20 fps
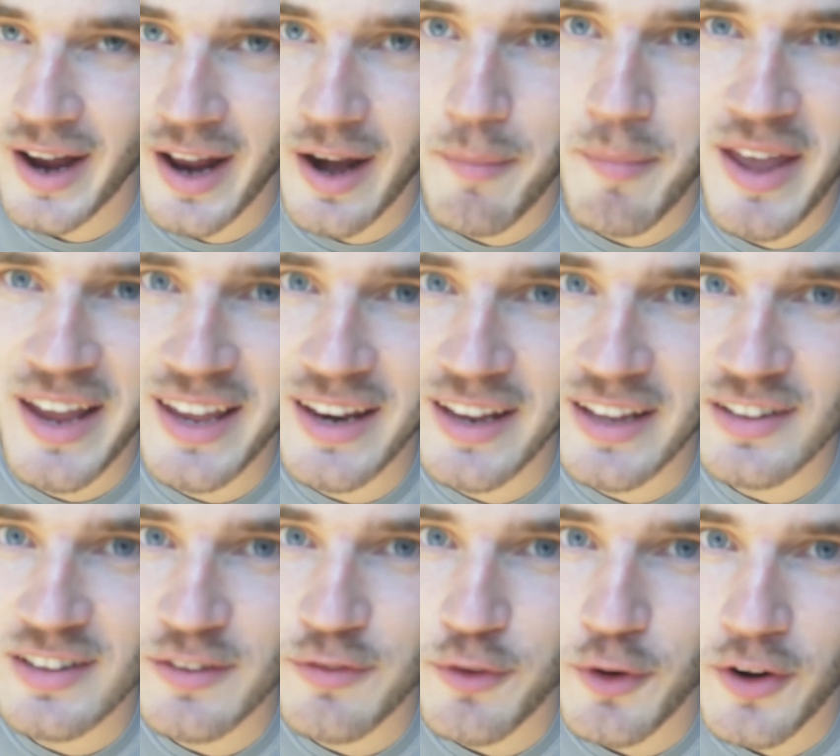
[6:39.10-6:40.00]
gonna make it
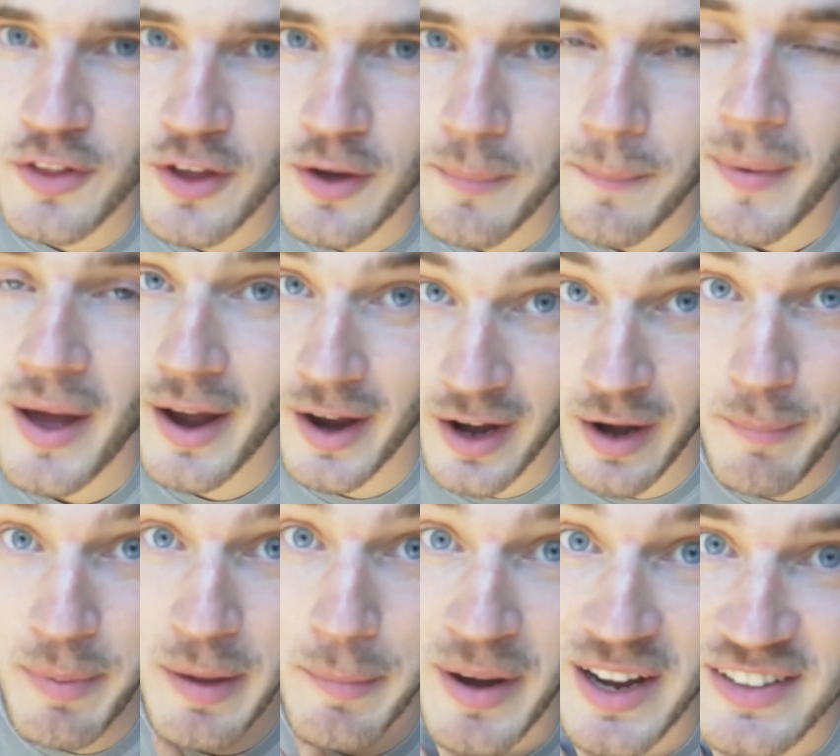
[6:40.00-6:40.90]
easy for them. I'm gonna
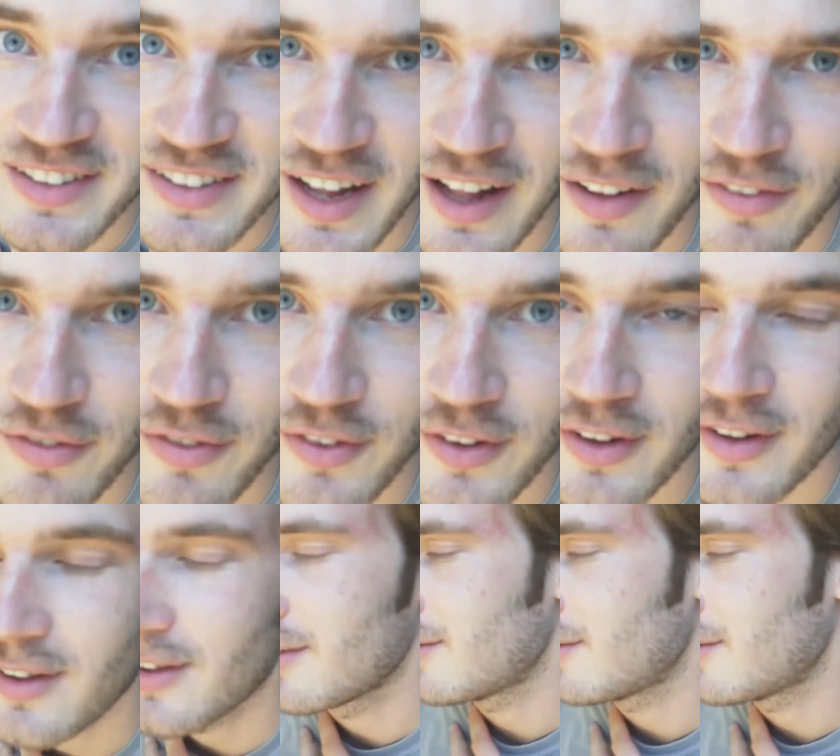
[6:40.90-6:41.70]
be myself.